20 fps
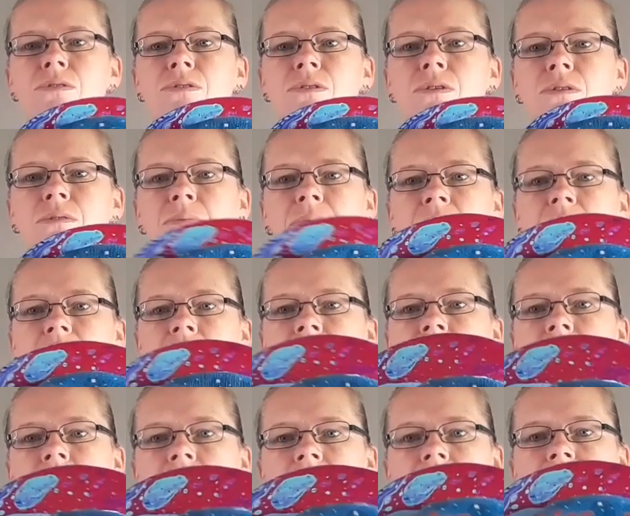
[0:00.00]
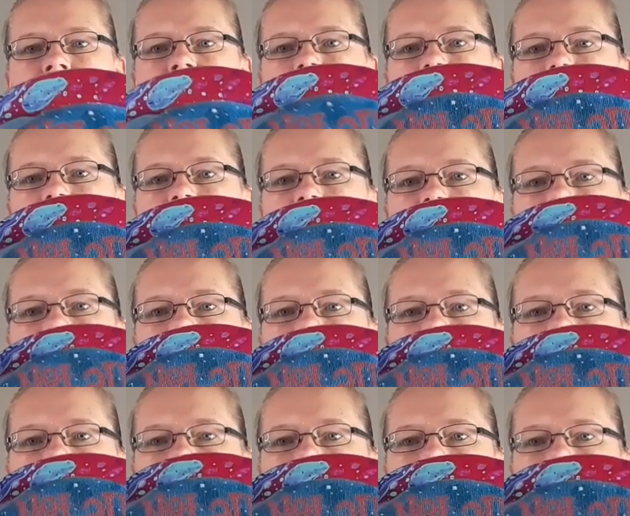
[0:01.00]
so bad,
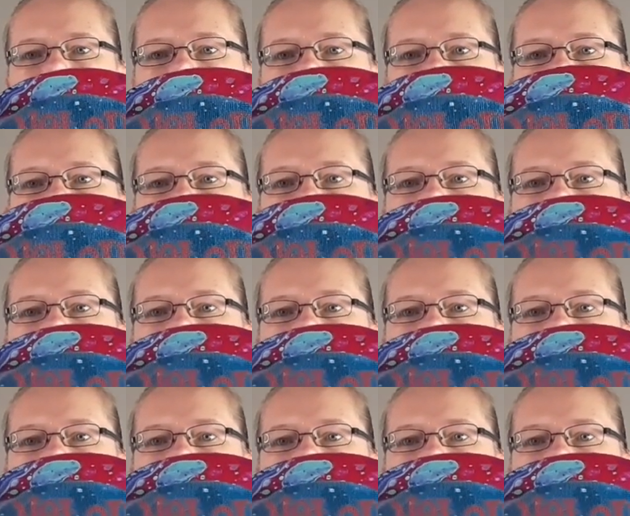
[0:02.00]
but you still